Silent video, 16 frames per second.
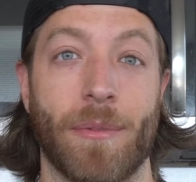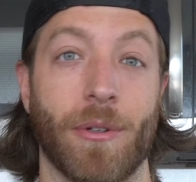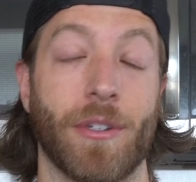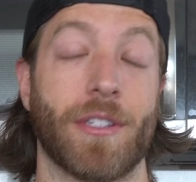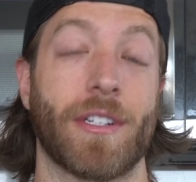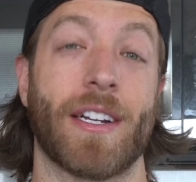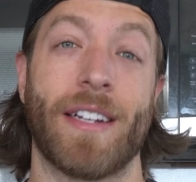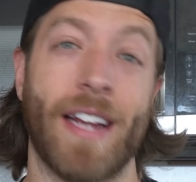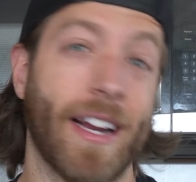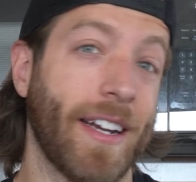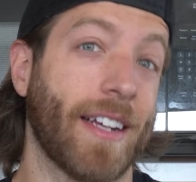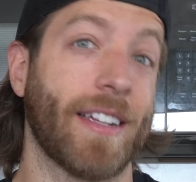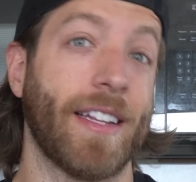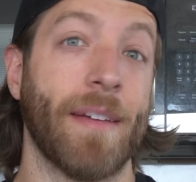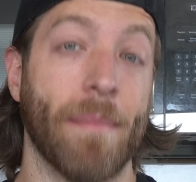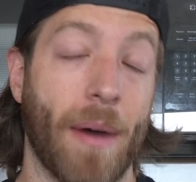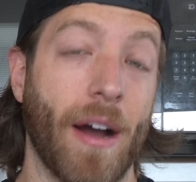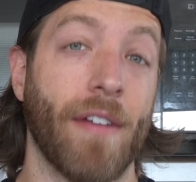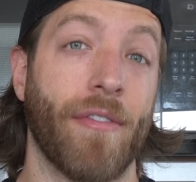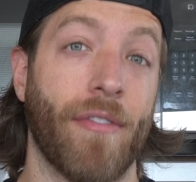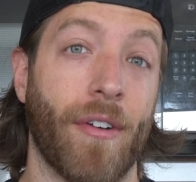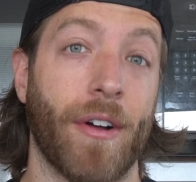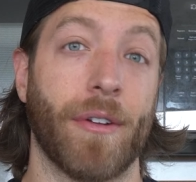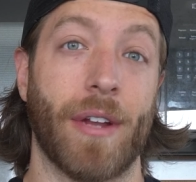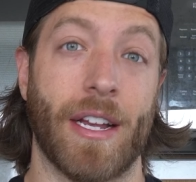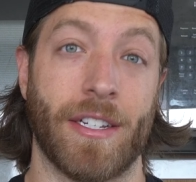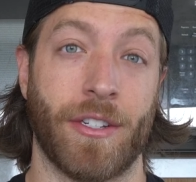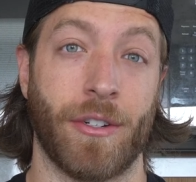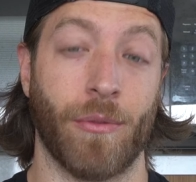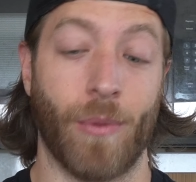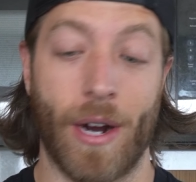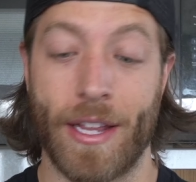So it's technically my fault as
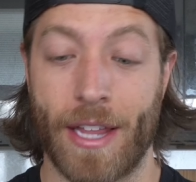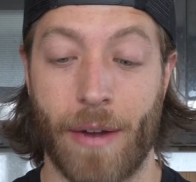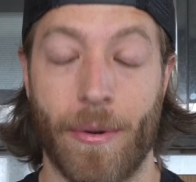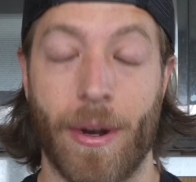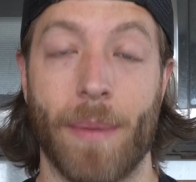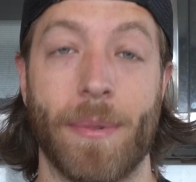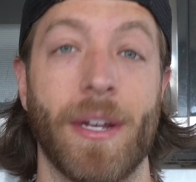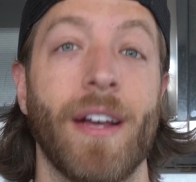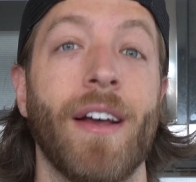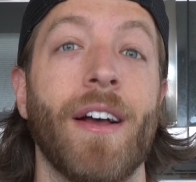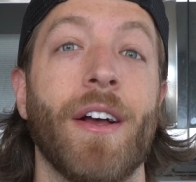to why they ripped.